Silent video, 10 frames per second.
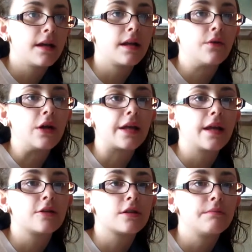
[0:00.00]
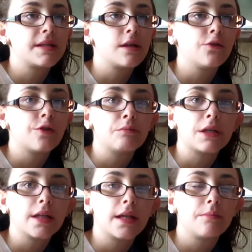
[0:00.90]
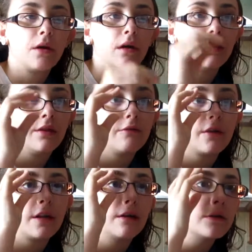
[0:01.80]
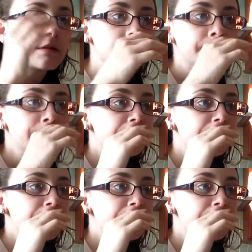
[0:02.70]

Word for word: and I want to catch myself completely up on the videos.